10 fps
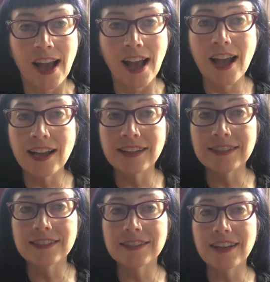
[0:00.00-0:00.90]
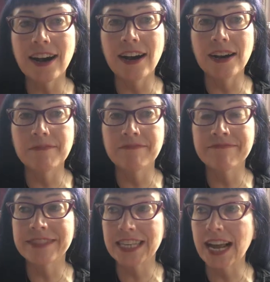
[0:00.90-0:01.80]
And um,
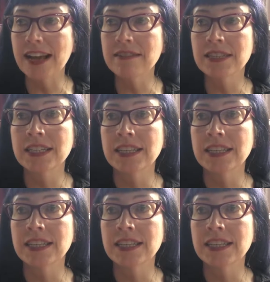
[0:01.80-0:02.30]
today